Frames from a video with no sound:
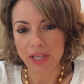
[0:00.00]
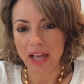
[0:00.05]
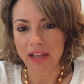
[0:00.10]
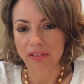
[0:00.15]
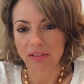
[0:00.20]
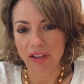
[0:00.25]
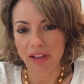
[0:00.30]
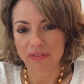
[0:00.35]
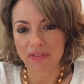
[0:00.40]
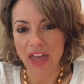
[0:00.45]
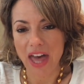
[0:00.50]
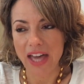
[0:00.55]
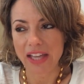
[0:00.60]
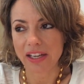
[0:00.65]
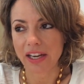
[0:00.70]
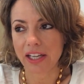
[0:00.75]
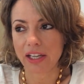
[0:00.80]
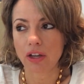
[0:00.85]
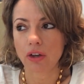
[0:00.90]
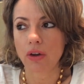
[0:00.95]
I love that.
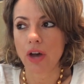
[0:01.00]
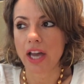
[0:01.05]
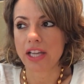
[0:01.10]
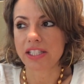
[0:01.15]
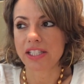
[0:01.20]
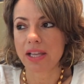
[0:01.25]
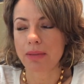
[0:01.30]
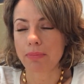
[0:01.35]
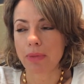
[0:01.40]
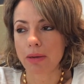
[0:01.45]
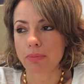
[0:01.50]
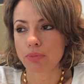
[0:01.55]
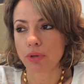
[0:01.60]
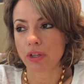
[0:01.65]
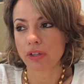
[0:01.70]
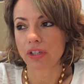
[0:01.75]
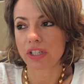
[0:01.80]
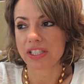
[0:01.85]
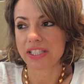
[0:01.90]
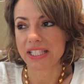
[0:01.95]
And I said, my
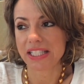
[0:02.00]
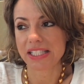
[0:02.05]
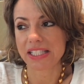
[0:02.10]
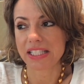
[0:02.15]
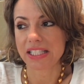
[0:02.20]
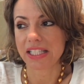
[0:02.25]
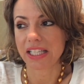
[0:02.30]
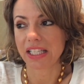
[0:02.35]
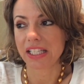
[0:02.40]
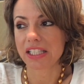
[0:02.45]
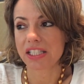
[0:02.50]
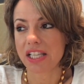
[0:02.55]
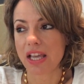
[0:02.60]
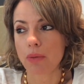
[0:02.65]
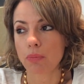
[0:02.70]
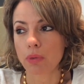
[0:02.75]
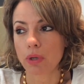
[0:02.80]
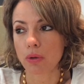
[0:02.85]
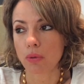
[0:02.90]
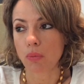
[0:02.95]
brother has season tickets,
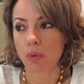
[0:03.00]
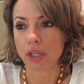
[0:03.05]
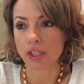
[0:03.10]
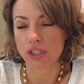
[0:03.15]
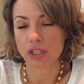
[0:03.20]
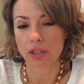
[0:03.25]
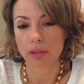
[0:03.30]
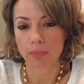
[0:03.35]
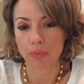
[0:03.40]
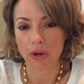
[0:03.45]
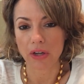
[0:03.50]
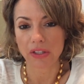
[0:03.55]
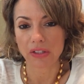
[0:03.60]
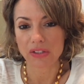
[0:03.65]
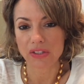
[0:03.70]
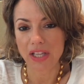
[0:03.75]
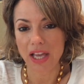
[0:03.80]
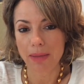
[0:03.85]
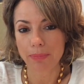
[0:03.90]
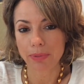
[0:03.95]
and we were watching the
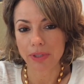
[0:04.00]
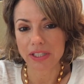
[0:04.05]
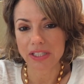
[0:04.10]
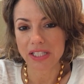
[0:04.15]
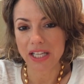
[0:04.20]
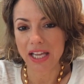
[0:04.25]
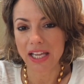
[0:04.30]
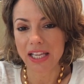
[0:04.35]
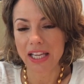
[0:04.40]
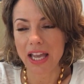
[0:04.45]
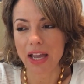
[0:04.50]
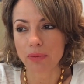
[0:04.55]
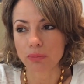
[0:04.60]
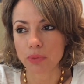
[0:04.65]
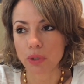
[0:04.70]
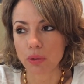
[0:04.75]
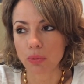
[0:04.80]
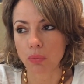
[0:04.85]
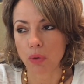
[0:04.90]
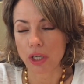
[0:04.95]
Broncos app last night, and
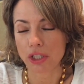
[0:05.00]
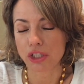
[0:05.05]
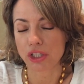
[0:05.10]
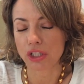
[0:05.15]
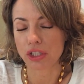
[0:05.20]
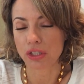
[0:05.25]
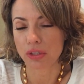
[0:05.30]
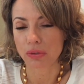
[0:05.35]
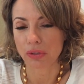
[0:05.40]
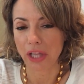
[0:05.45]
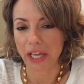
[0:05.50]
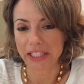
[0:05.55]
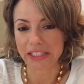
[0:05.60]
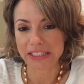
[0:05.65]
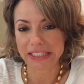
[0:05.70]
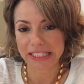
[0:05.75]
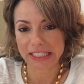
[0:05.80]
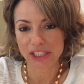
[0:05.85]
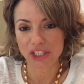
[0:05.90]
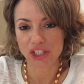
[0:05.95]
we were watching you like
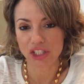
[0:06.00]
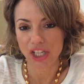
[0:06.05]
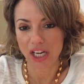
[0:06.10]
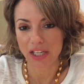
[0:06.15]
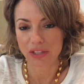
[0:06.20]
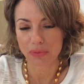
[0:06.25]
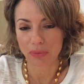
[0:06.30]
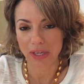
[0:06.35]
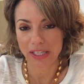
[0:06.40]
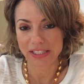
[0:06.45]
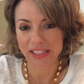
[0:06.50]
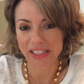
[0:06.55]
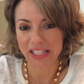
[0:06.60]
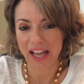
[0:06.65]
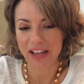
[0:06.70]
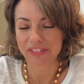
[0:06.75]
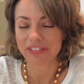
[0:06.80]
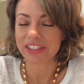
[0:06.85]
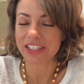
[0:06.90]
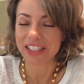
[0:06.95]
teach Shane Ray
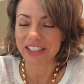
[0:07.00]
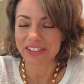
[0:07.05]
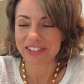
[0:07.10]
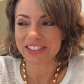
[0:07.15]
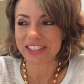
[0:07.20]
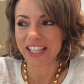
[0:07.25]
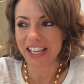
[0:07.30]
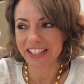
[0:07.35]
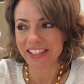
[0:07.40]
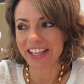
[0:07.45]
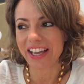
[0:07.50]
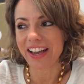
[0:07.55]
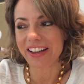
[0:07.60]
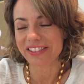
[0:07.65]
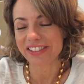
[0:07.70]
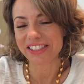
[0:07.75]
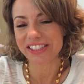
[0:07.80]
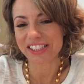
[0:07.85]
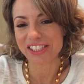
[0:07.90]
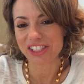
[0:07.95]
stuff. And he goes, yeah, I
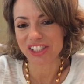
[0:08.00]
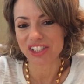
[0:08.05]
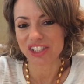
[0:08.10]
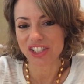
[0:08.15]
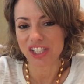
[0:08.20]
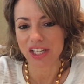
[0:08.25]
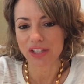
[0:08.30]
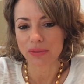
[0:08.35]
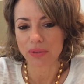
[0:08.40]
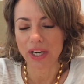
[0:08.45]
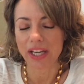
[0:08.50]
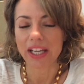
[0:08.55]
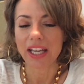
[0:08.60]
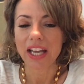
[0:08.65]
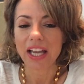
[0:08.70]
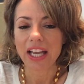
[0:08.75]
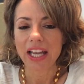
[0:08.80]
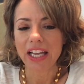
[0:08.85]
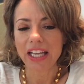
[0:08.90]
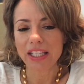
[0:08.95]
was teaching Shane Ray.
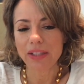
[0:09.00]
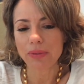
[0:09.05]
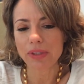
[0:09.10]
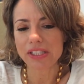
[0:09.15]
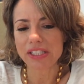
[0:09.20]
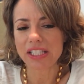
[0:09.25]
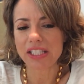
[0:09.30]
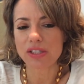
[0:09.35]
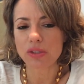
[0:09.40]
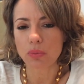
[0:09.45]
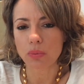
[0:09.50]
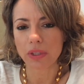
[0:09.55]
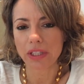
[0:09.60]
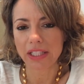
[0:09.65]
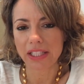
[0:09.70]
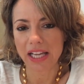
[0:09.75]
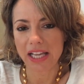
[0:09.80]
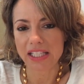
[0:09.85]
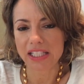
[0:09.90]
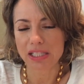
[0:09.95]
Anyways, he has a
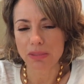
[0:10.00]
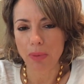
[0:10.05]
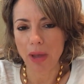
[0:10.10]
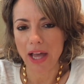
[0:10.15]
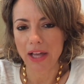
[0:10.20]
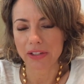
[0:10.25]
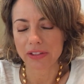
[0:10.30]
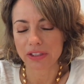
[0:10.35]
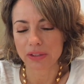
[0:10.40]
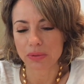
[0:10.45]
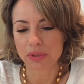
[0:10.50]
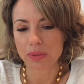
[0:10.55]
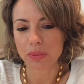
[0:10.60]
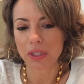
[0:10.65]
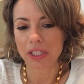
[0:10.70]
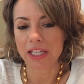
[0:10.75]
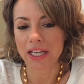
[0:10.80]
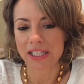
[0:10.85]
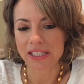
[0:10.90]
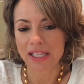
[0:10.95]
really nice smile, and he was
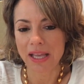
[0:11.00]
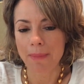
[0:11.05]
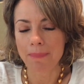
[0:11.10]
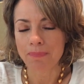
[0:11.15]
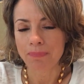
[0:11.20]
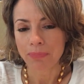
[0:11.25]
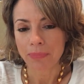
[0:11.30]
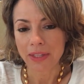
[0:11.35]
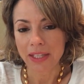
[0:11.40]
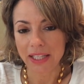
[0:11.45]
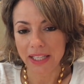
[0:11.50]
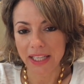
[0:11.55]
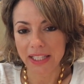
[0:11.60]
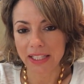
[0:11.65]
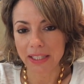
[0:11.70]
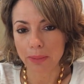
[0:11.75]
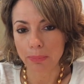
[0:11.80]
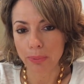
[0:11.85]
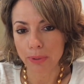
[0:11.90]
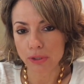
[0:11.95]
sweet. And I said, can I
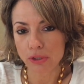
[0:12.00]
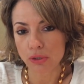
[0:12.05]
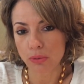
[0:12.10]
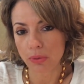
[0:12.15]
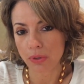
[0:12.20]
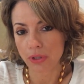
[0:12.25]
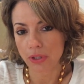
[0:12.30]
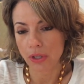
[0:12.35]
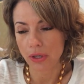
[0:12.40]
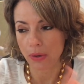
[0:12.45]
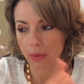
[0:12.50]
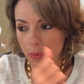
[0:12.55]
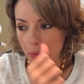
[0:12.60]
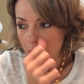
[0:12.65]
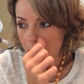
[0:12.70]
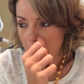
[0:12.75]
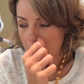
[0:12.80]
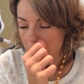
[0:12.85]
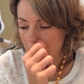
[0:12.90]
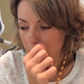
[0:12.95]
get a picture with you
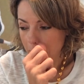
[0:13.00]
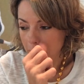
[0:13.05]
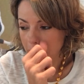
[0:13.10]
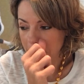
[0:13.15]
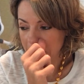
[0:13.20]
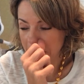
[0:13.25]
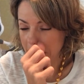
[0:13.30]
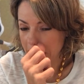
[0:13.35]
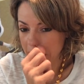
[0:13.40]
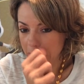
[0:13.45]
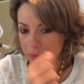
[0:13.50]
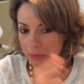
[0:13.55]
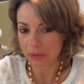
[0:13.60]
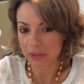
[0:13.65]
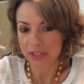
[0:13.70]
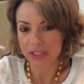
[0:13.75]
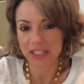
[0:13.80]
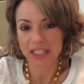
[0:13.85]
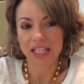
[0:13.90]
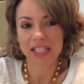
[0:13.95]
when we get through
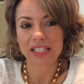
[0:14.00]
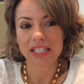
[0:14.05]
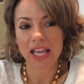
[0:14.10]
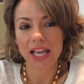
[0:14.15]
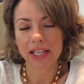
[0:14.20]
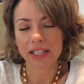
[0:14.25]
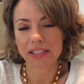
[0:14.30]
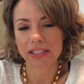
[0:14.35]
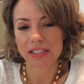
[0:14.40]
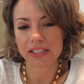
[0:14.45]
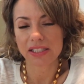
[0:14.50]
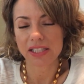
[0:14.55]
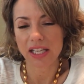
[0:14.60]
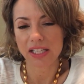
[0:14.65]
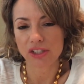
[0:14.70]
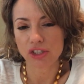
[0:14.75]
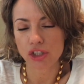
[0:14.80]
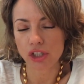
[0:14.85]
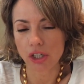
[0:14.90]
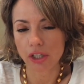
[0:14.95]
the TSA? And he
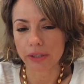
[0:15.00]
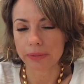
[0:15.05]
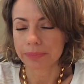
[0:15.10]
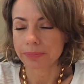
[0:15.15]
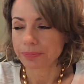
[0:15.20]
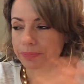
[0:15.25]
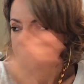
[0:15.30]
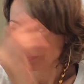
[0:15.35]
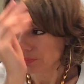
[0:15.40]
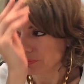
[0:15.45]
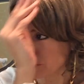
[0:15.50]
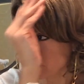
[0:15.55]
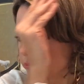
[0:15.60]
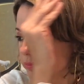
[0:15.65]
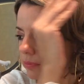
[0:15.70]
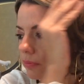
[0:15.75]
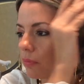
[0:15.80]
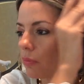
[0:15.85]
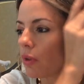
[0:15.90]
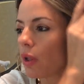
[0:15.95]
said, sure.
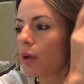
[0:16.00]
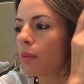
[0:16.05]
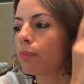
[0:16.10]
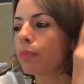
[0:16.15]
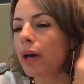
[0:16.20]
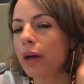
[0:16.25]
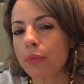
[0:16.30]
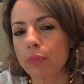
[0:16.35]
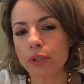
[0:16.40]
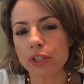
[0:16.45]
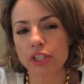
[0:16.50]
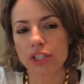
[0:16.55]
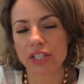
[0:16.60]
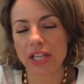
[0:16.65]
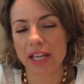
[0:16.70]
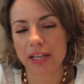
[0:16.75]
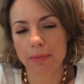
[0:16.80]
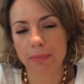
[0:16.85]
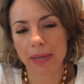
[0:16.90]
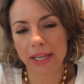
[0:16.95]
But we just
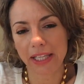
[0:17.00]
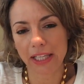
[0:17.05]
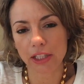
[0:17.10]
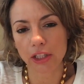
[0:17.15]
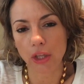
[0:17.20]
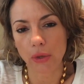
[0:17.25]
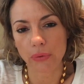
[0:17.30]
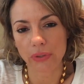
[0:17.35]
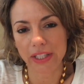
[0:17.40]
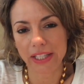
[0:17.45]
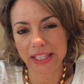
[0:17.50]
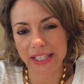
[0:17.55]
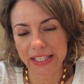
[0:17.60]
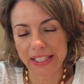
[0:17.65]
had to make it low key.